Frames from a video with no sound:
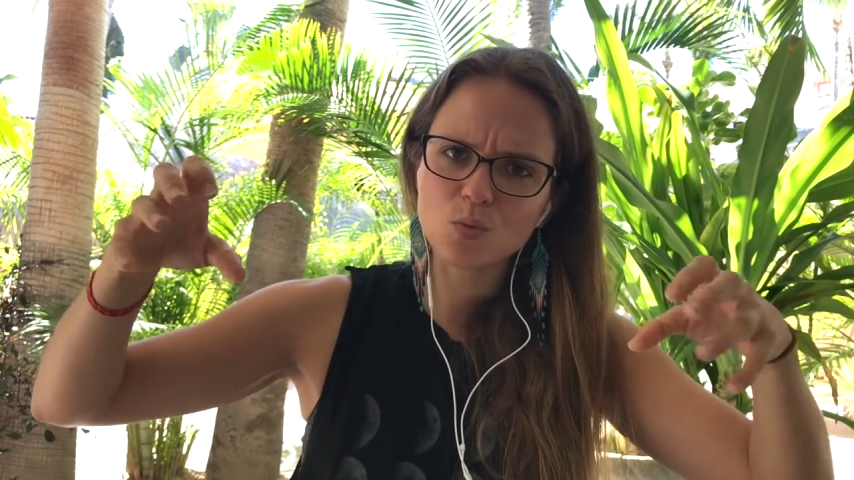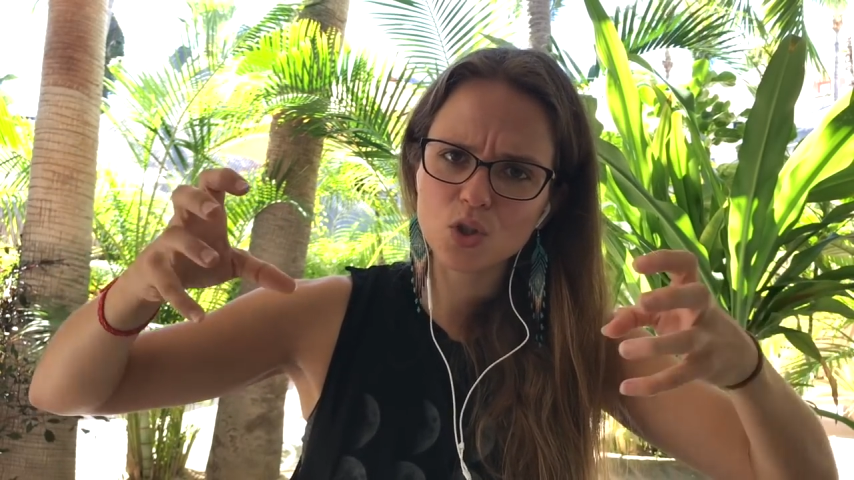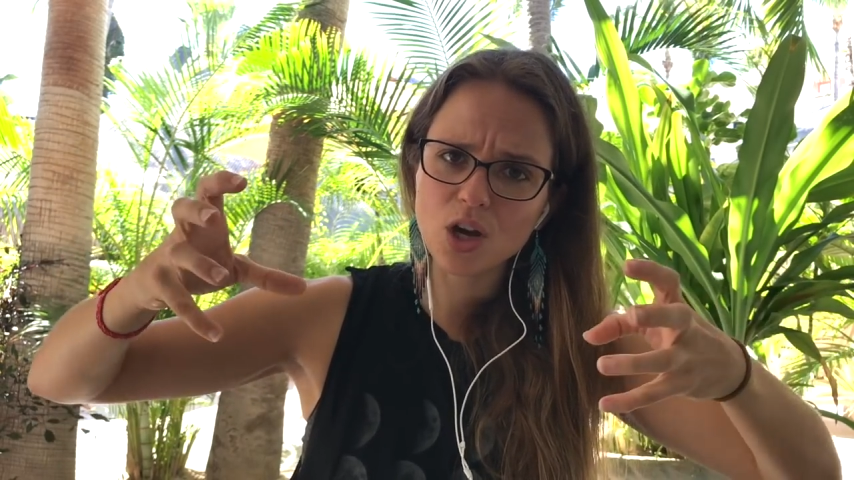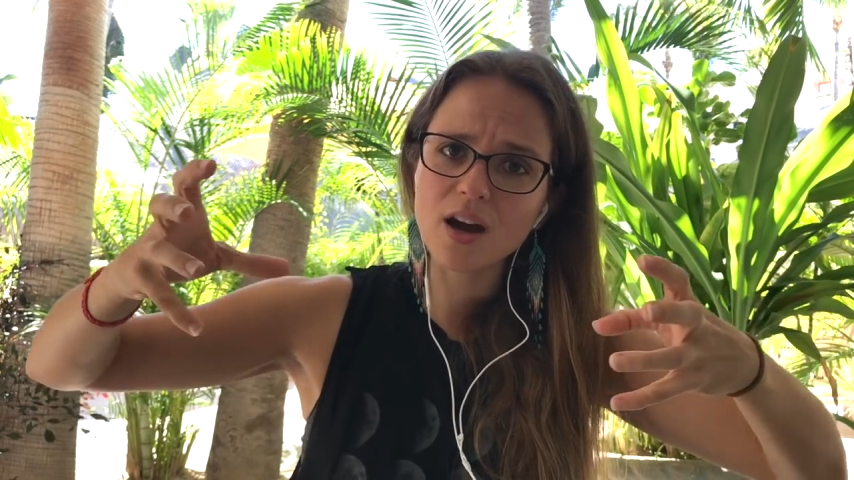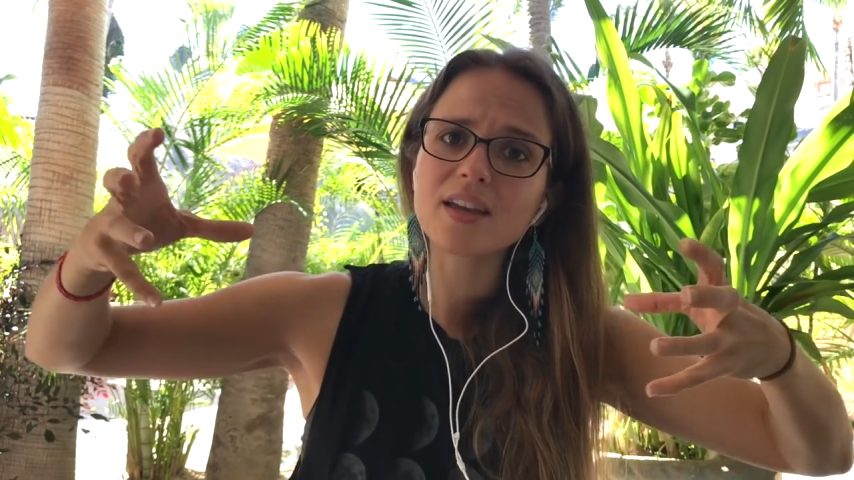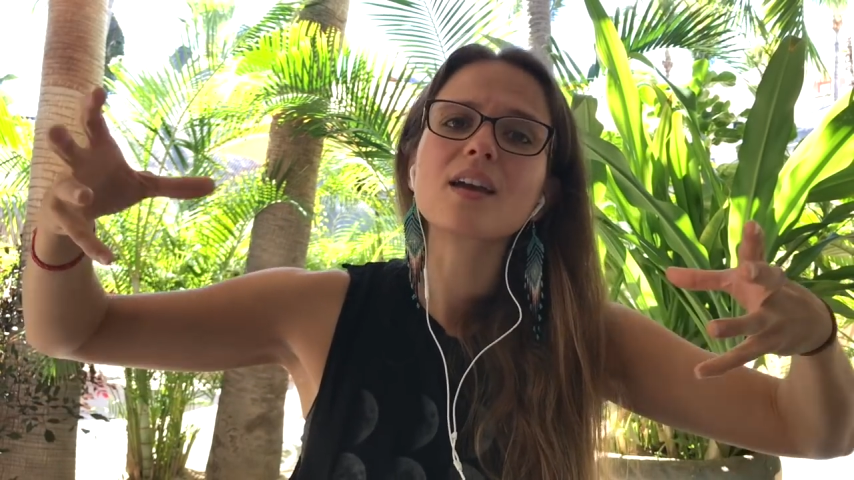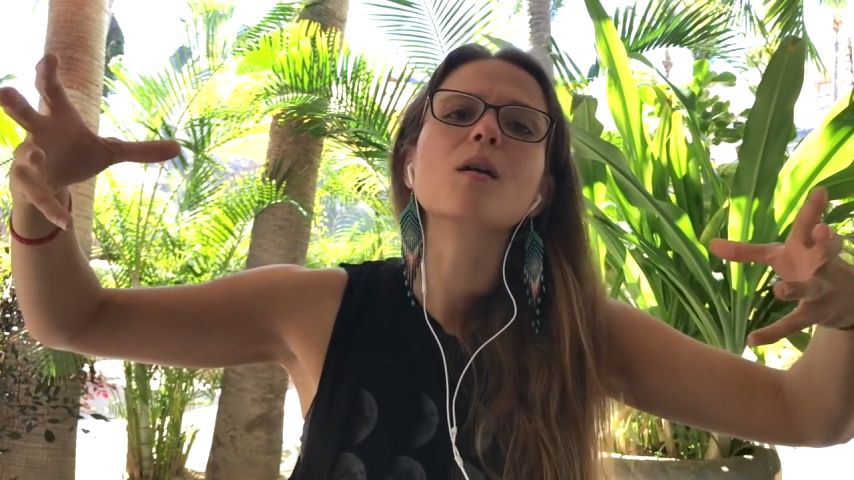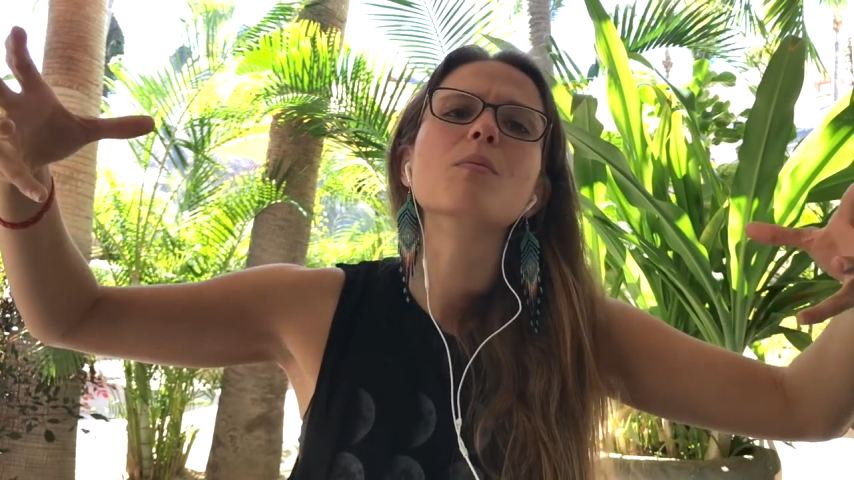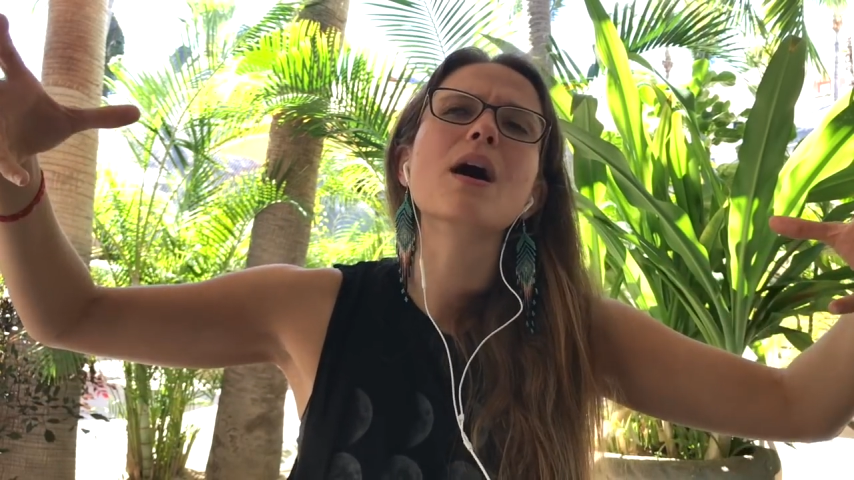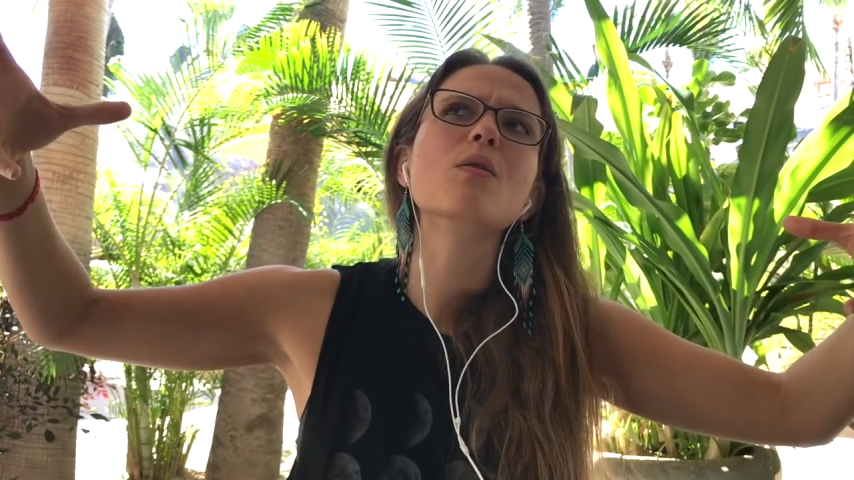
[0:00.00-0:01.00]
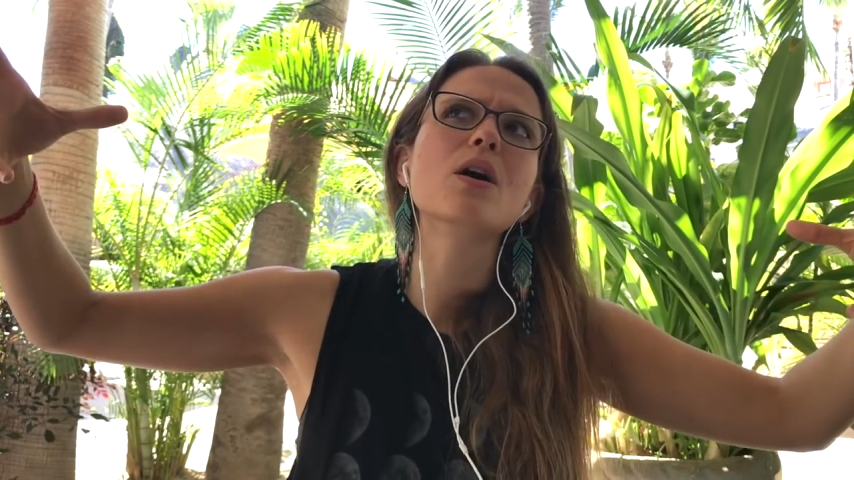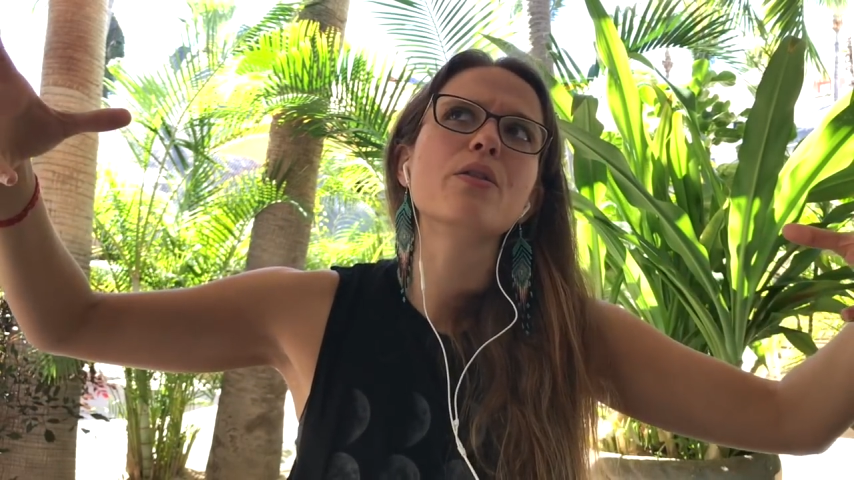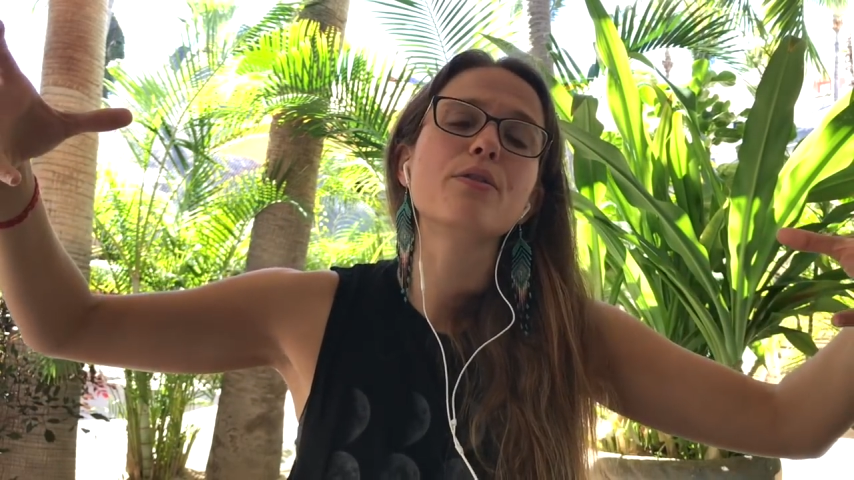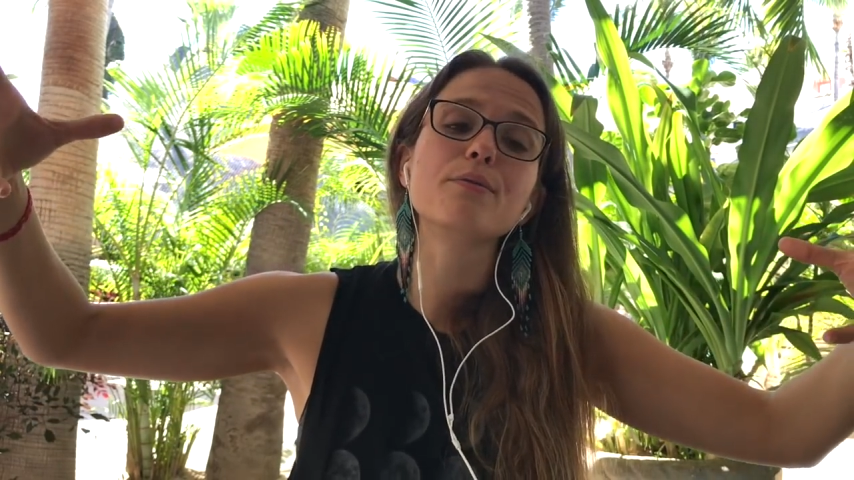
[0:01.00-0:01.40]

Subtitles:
we're talking about a